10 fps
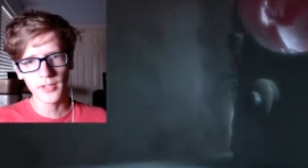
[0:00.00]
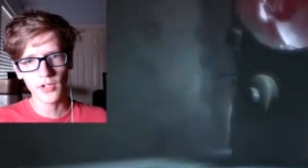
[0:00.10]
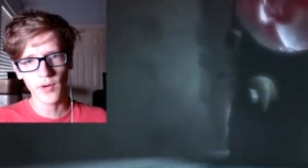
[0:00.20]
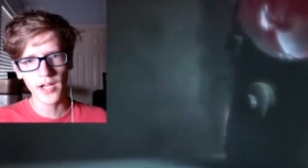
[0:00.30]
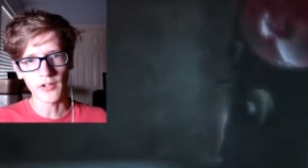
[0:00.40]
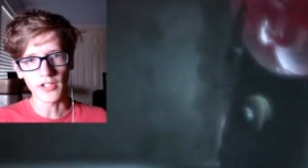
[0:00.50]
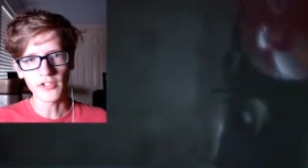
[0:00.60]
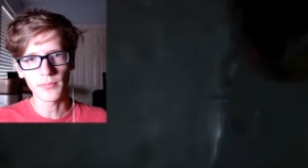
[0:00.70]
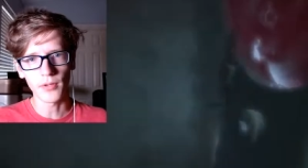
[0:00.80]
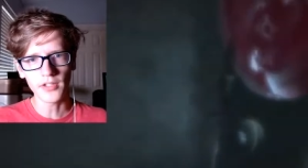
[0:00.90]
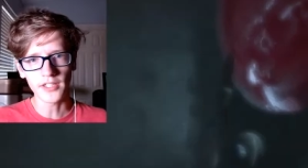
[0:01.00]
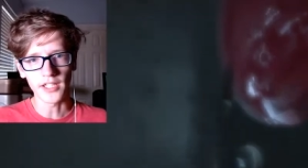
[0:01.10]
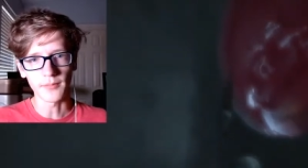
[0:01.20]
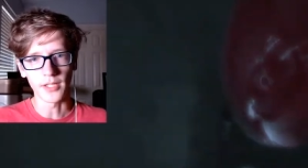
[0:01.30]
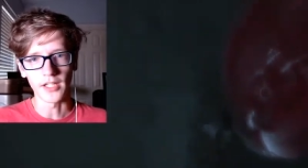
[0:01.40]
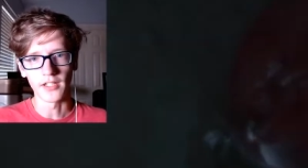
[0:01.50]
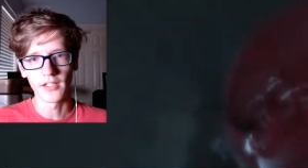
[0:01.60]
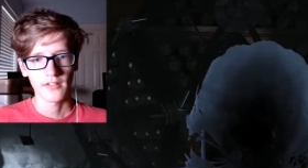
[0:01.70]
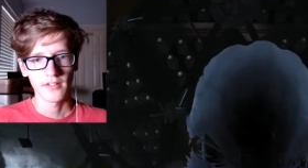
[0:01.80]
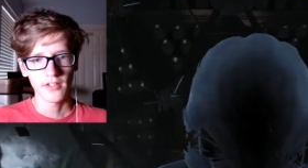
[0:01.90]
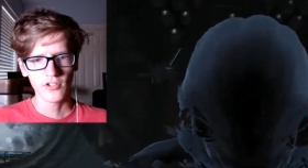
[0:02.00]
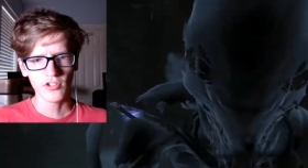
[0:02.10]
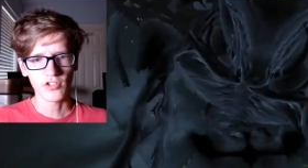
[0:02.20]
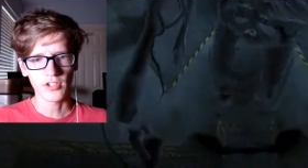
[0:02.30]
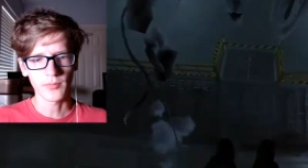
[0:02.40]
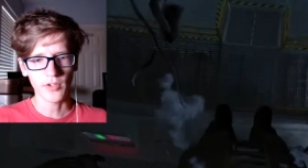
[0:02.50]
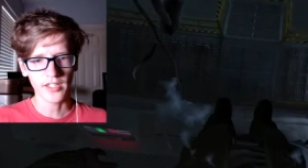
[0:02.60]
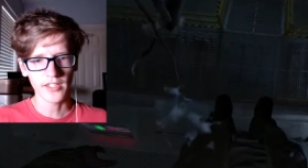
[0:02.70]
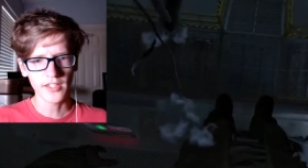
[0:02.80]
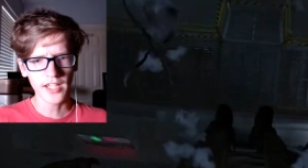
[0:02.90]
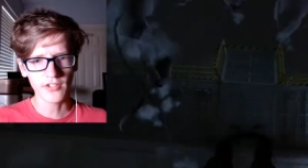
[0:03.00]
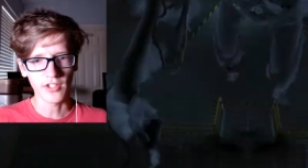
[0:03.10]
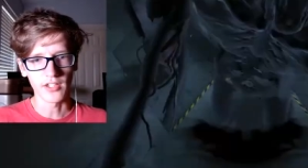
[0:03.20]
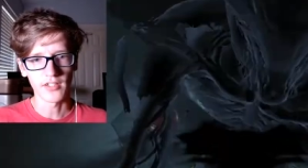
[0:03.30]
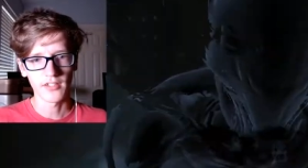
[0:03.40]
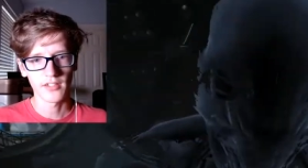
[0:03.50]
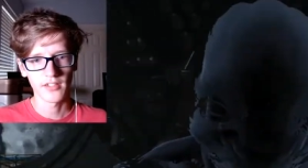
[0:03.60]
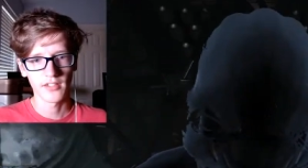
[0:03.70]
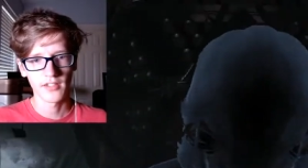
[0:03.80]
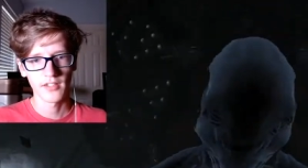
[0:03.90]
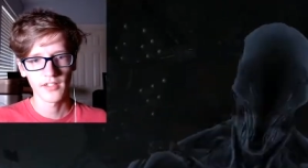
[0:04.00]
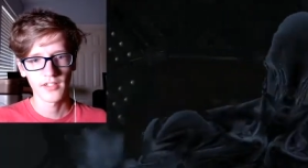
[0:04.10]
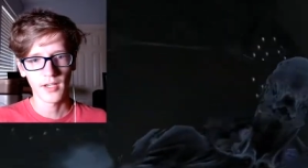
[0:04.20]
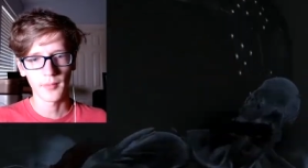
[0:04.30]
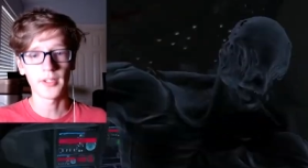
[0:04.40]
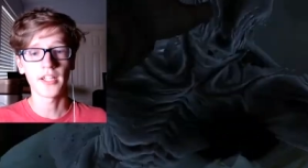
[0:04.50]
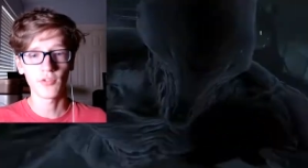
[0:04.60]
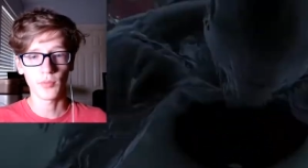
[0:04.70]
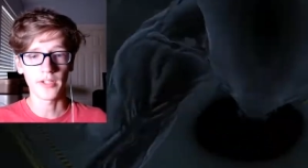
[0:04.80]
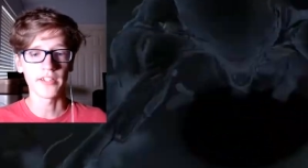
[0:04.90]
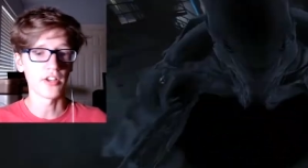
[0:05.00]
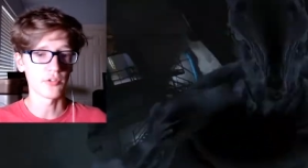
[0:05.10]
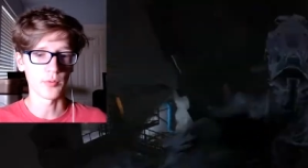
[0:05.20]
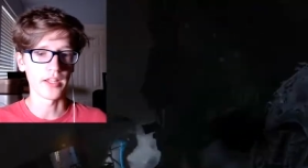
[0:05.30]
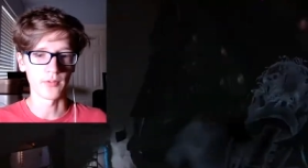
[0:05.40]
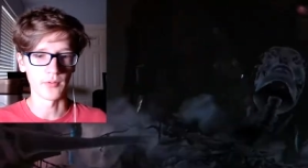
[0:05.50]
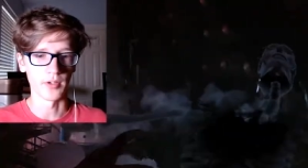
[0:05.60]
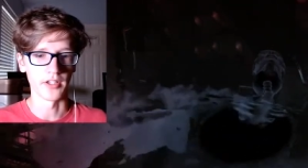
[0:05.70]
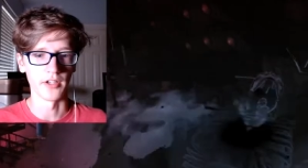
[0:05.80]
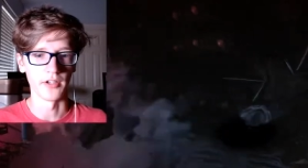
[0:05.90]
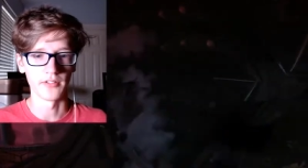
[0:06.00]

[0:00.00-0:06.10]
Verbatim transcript: me around. He's bullying me. This just seems like he likes it. I mean, that is what he does with everyone, though.